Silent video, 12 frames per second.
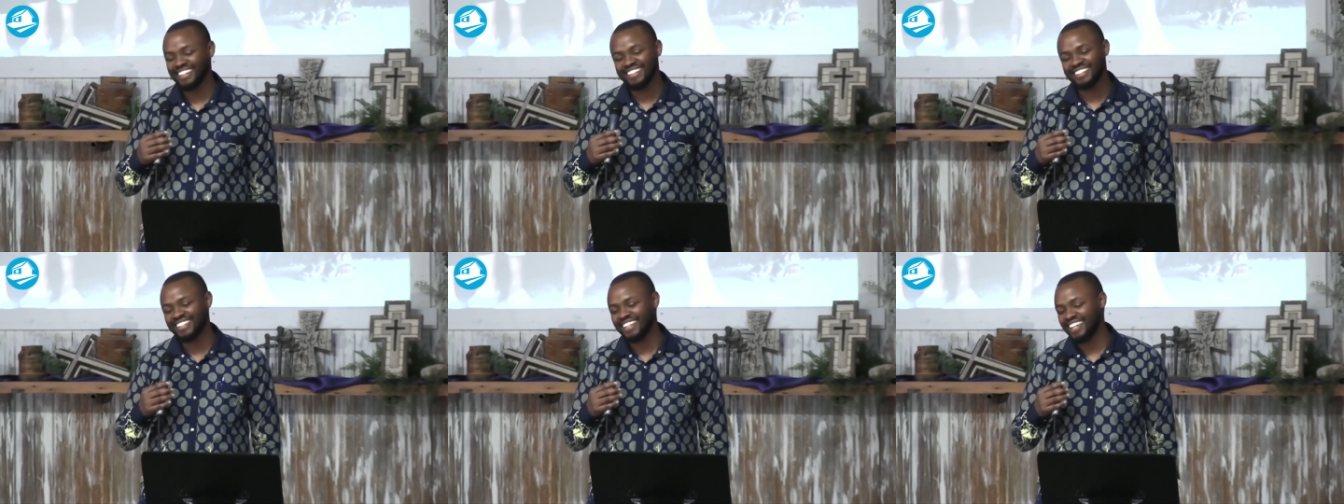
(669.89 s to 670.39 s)
He
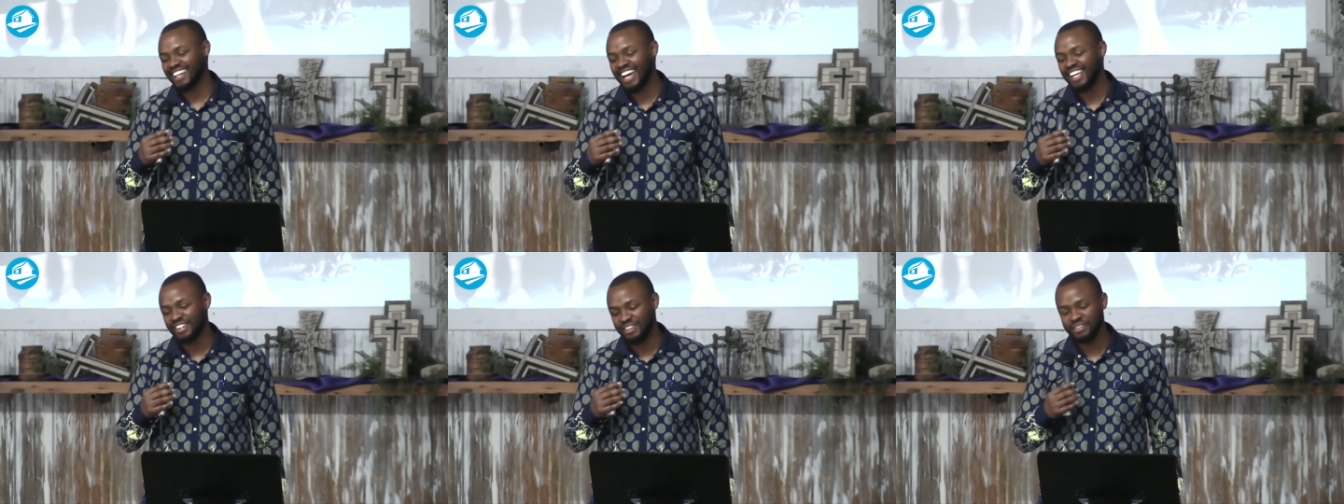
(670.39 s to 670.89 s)
said,
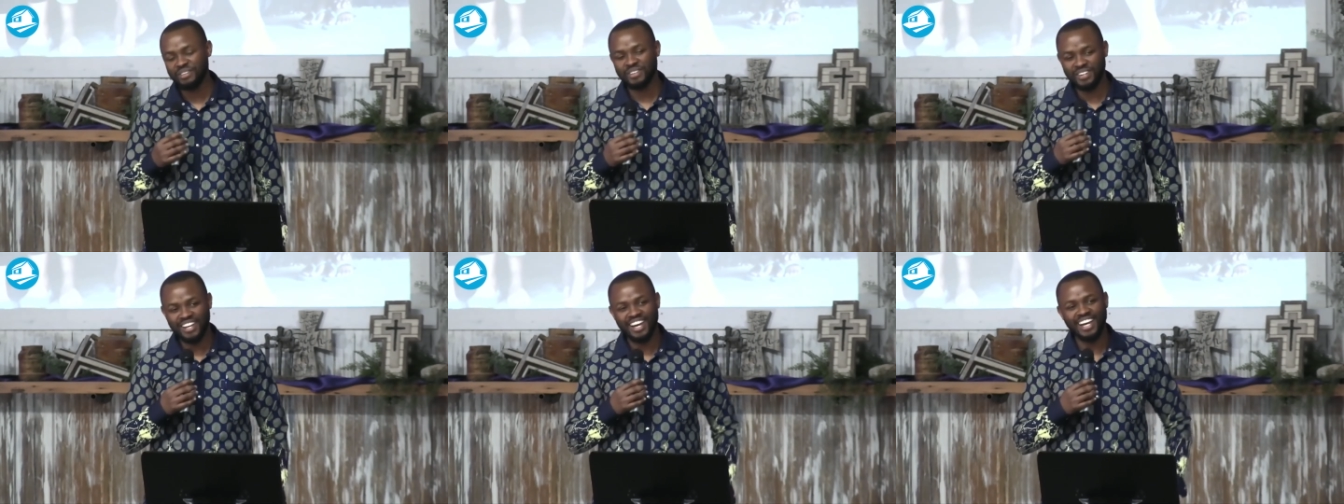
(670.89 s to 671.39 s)
I knew you're
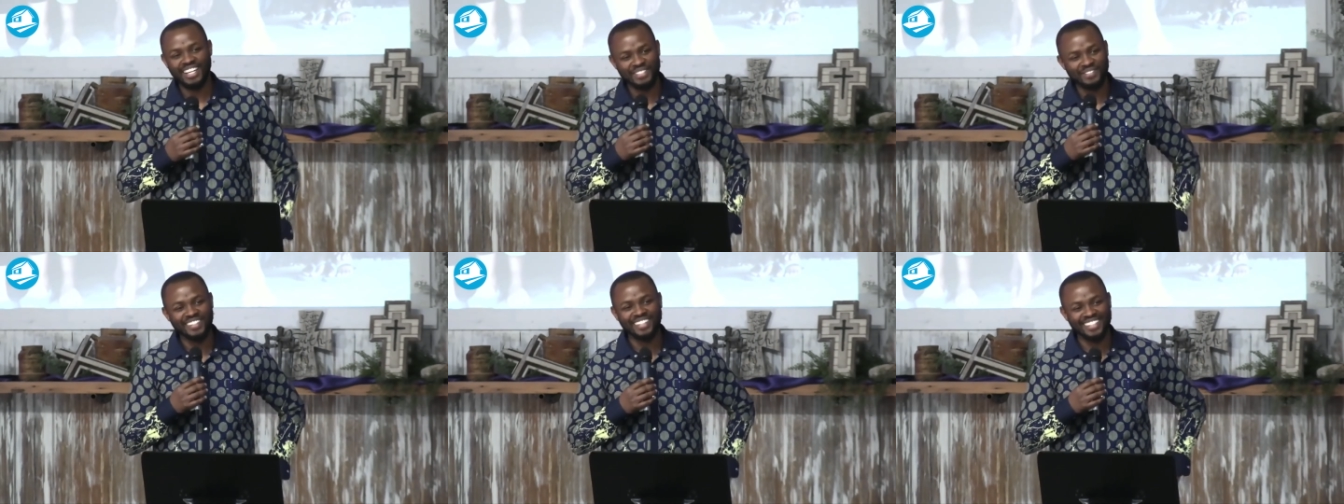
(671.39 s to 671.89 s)
going to
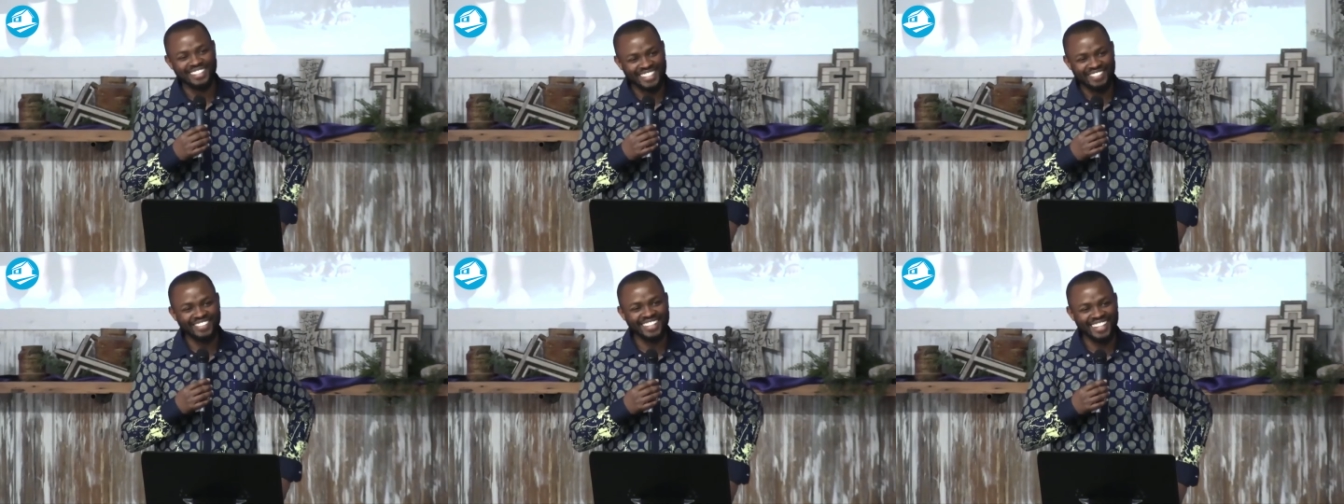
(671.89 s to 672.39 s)
ask me this
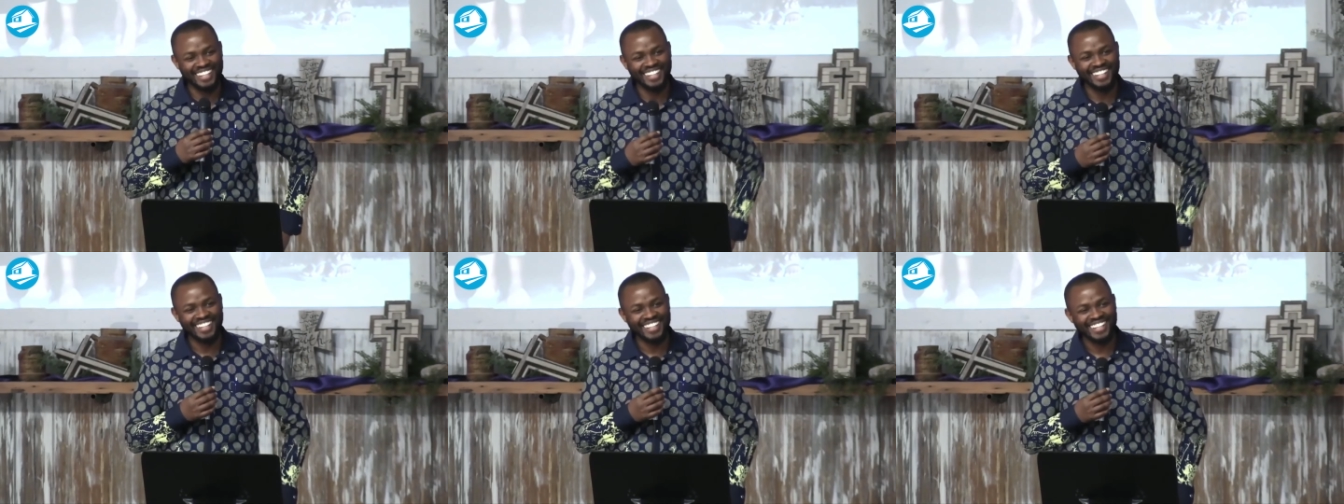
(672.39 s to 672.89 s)
someday
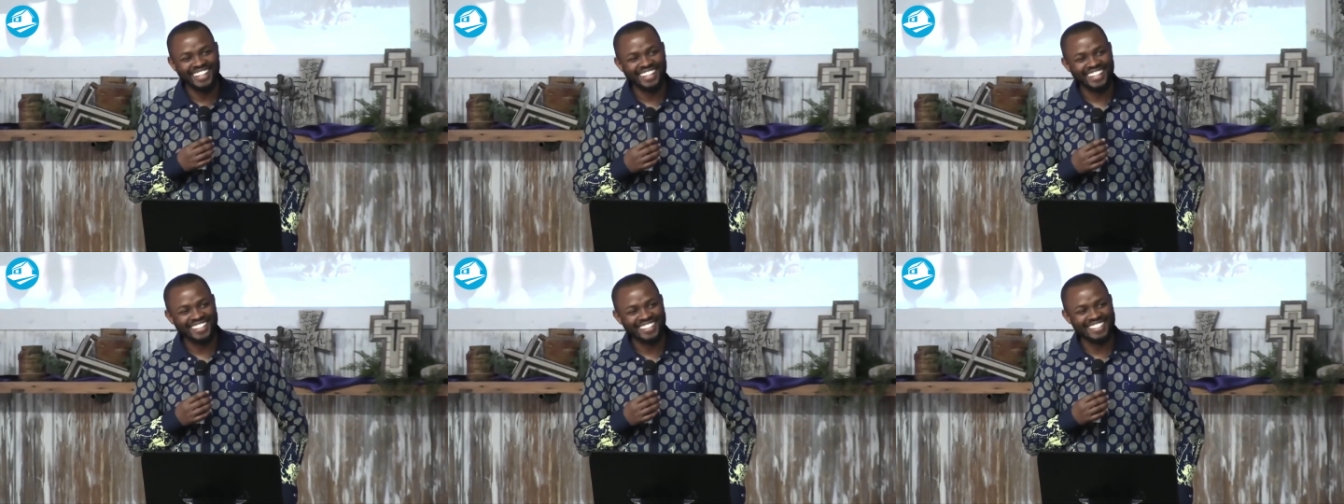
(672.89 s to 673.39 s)

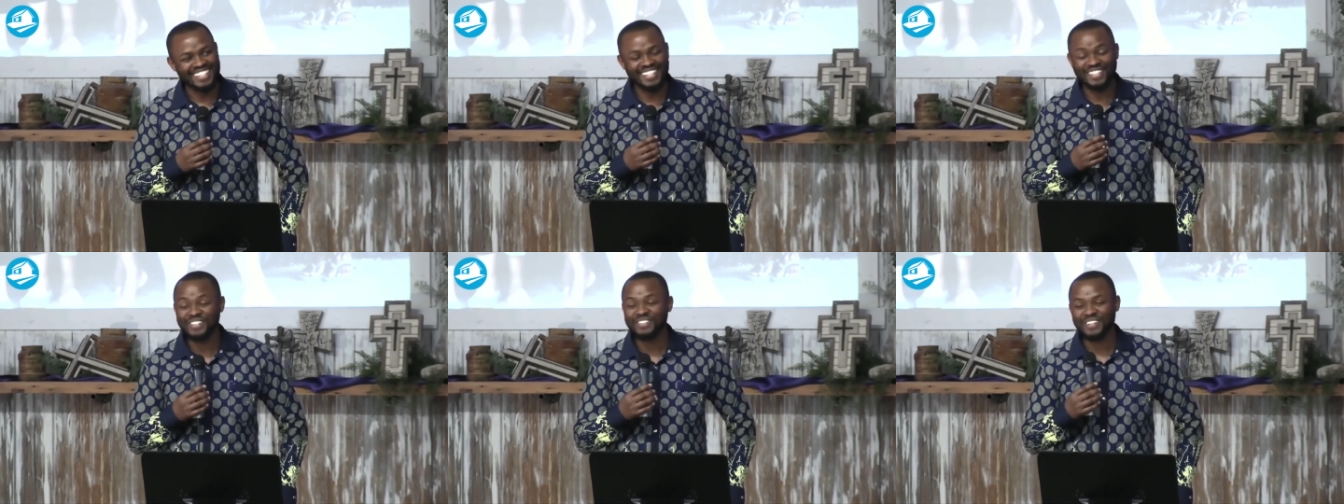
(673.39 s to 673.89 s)
because
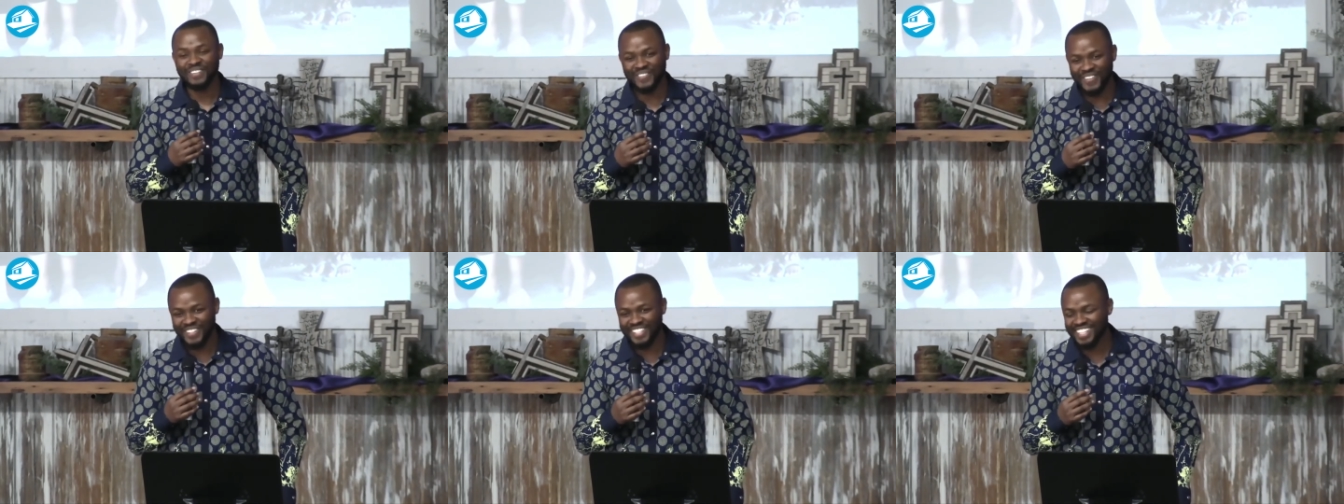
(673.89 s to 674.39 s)
you were
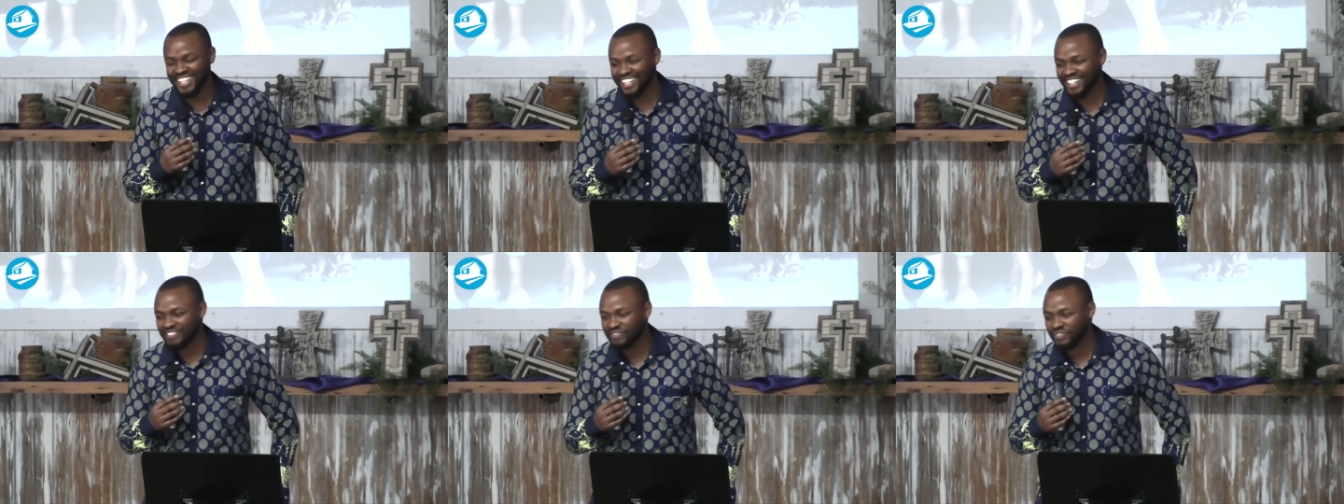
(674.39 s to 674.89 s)
watching
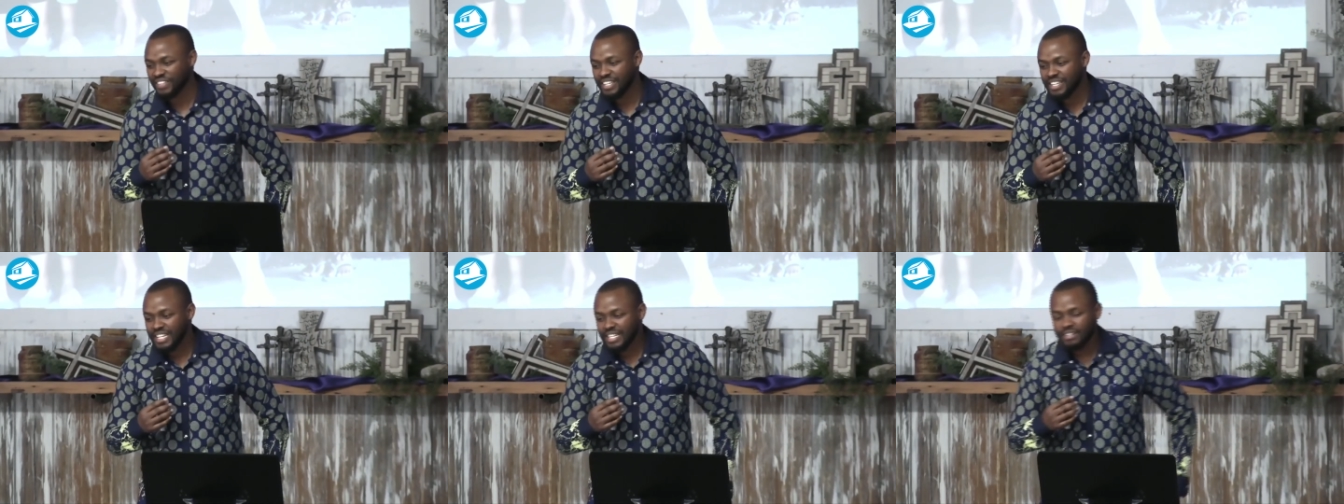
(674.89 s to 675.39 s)

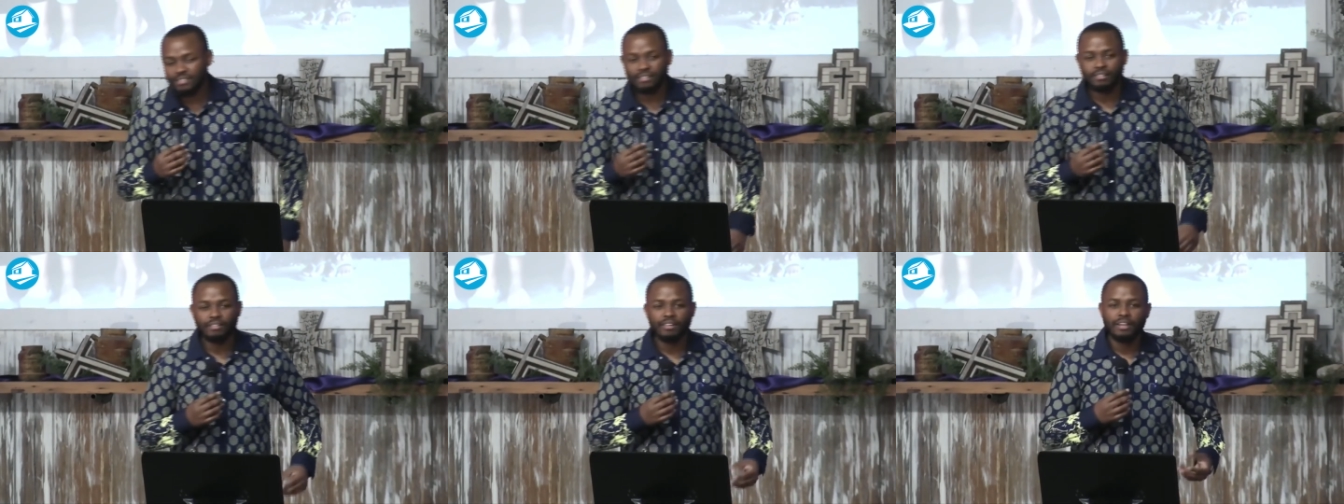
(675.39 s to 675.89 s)

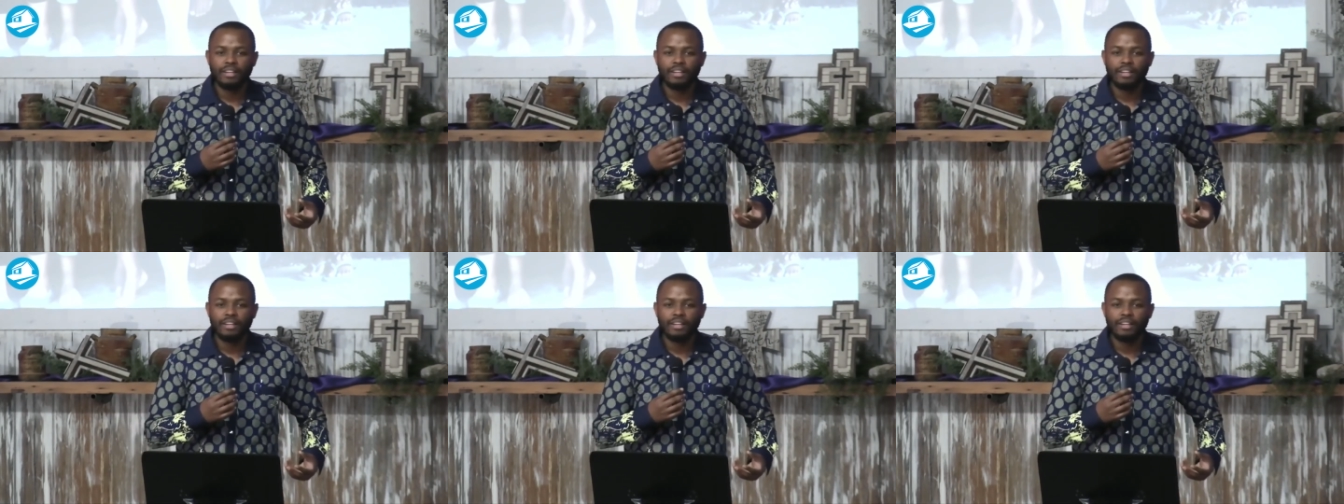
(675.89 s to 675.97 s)
so